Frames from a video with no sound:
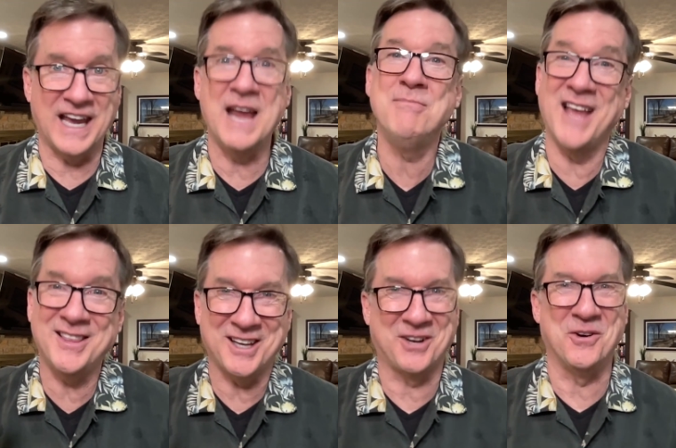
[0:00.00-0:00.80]
game
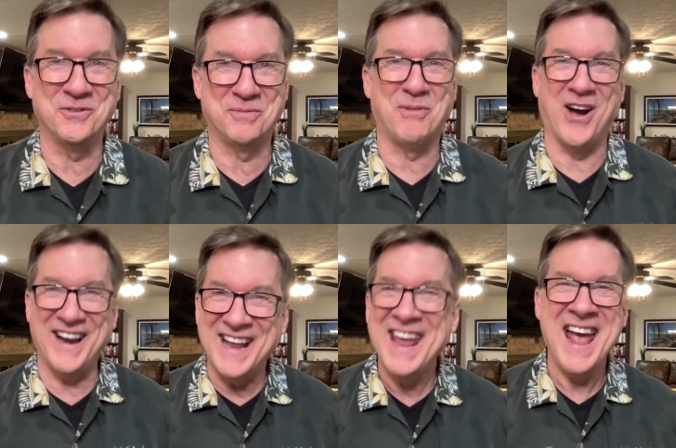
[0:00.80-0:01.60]
that the Colts
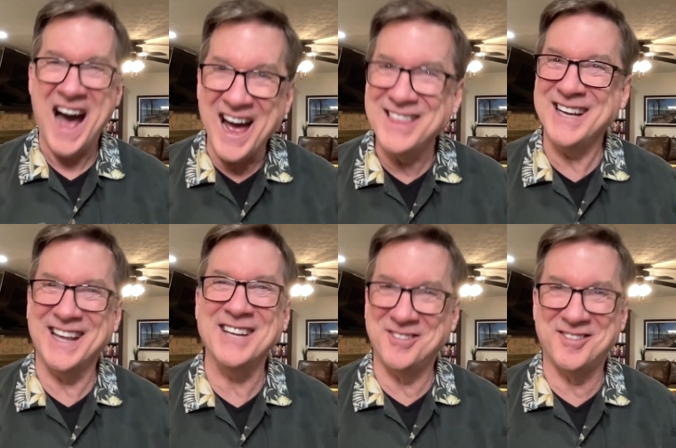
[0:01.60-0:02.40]
played, I think
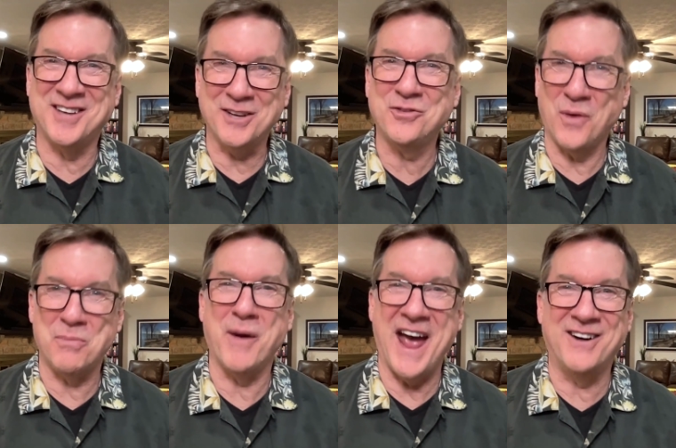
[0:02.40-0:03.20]
that sticks with
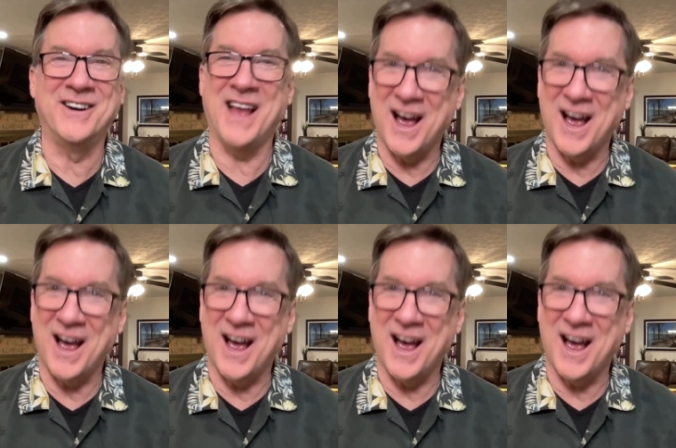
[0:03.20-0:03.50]
Ballard.